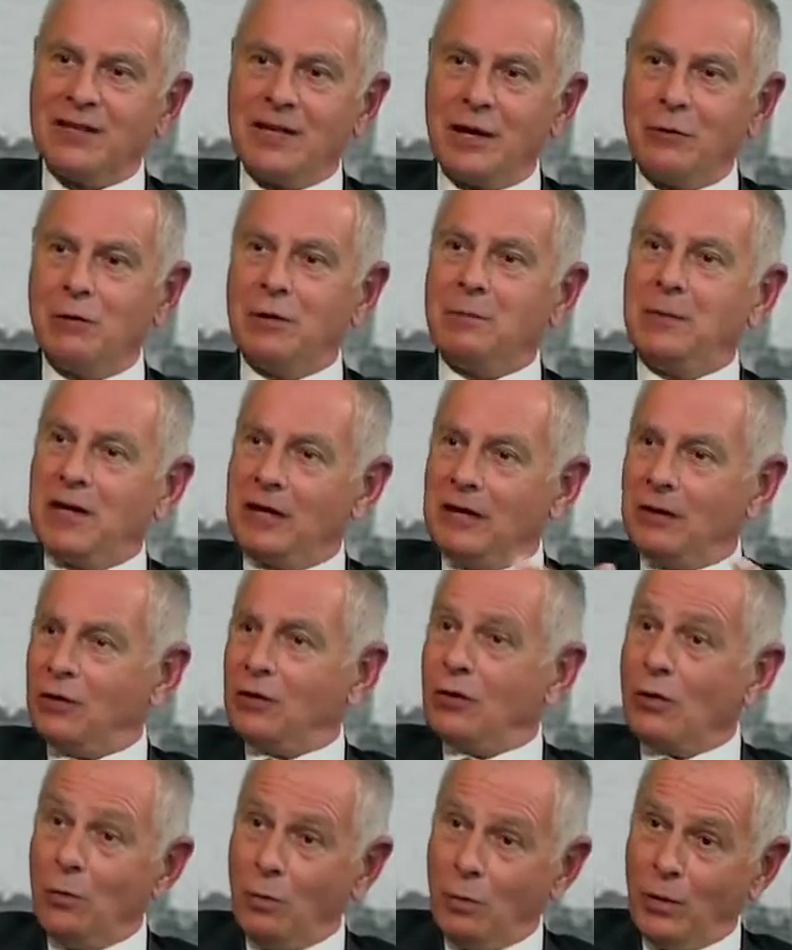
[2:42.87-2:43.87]
They want to be able to
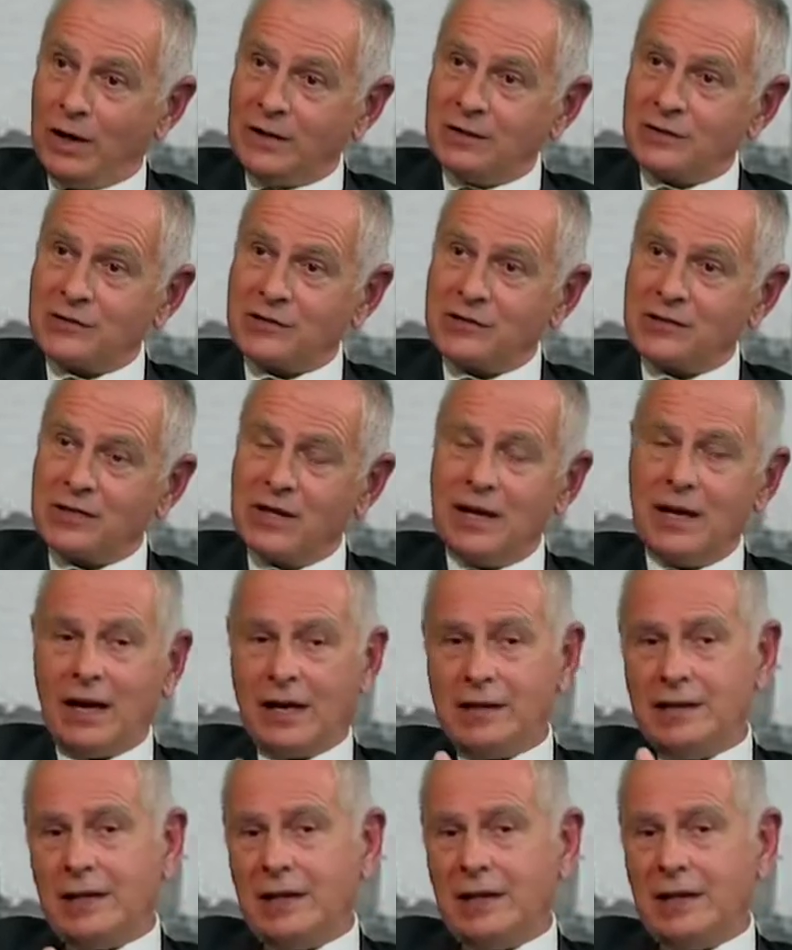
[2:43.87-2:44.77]
log on once, and